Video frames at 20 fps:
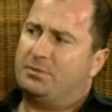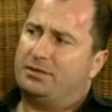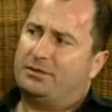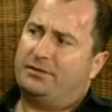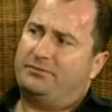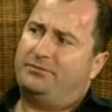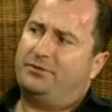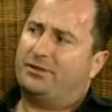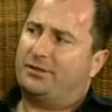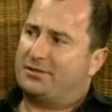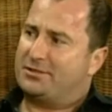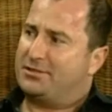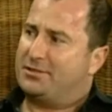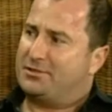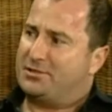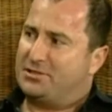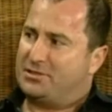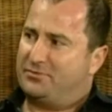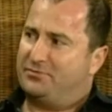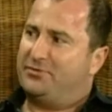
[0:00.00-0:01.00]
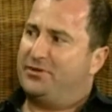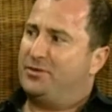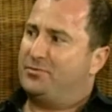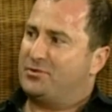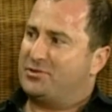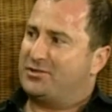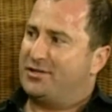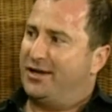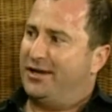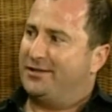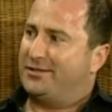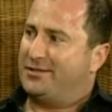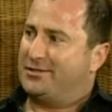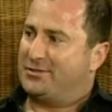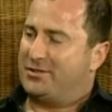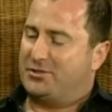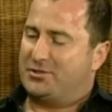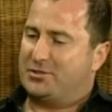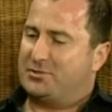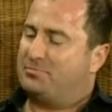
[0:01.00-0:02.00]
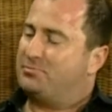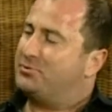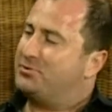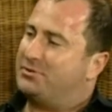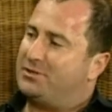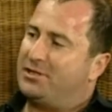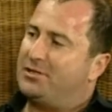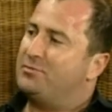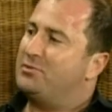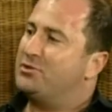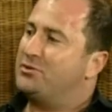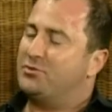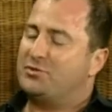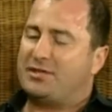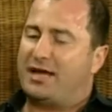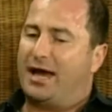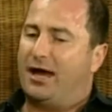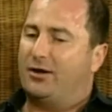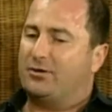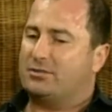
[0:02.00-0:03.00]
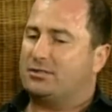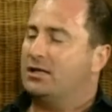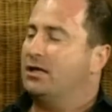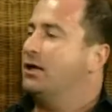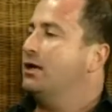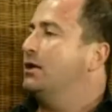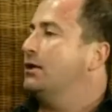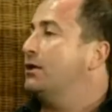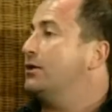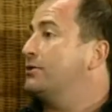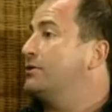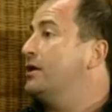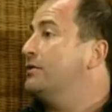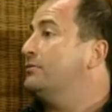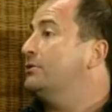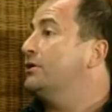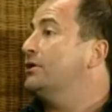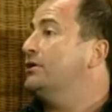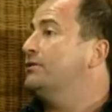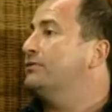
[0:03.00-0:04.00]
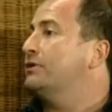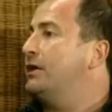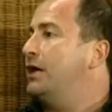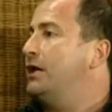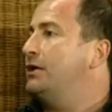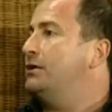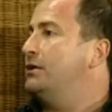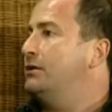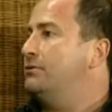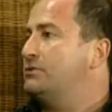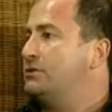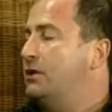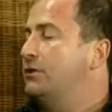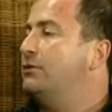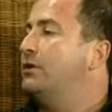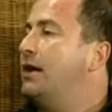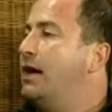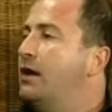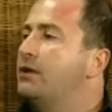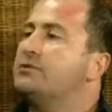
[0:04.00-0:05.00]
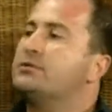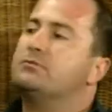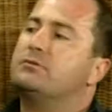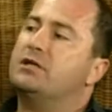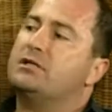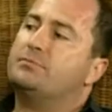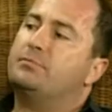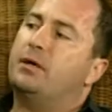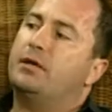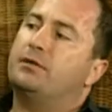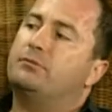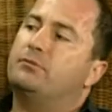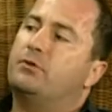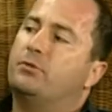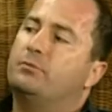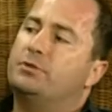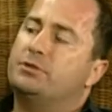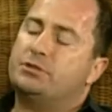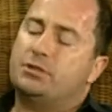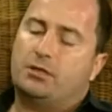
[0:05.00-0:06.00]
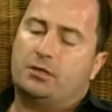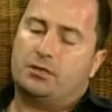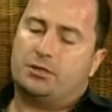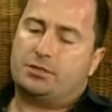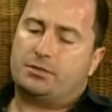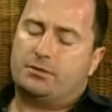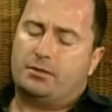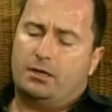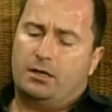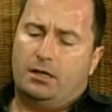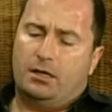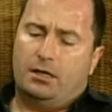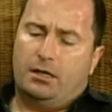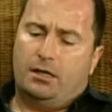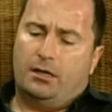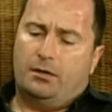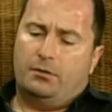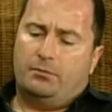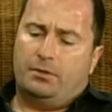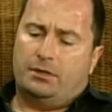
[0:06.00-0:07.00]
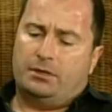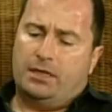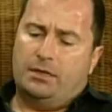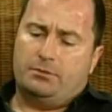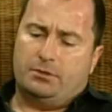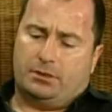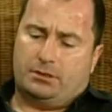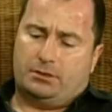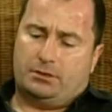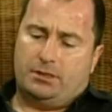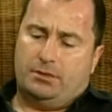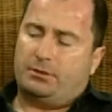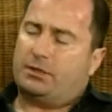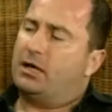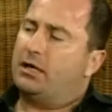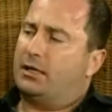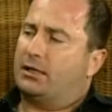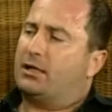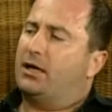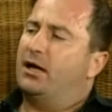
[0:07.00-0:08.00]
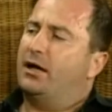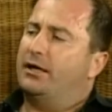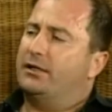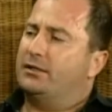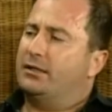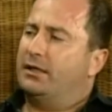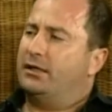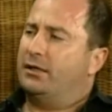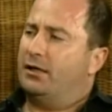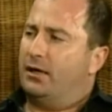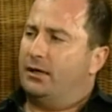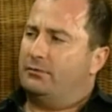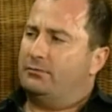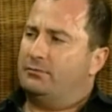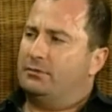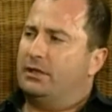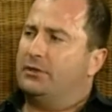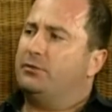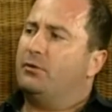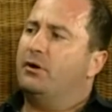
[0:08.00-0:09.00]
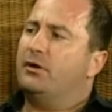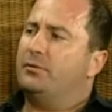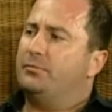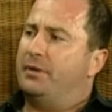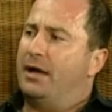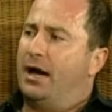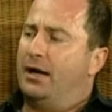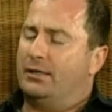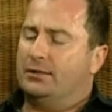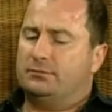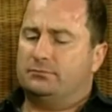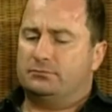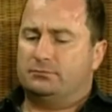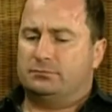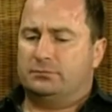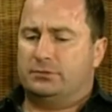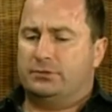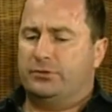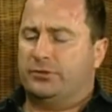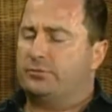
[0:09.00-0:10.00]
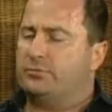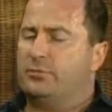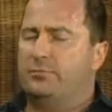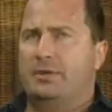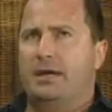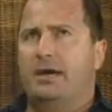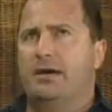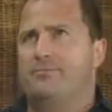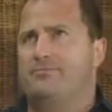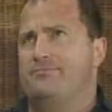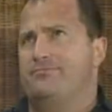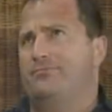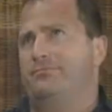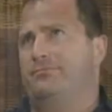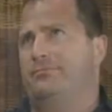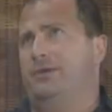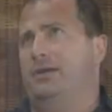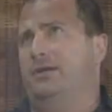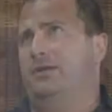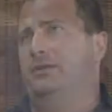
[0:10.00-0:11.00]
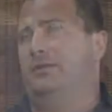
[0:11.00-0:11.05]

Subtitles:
but they figured since he's a famous scientist, they'd just send him into his house, could never leave again. He was under house arrest by the Roman Church. But they were kind of kind. They thought about it. It took them about, I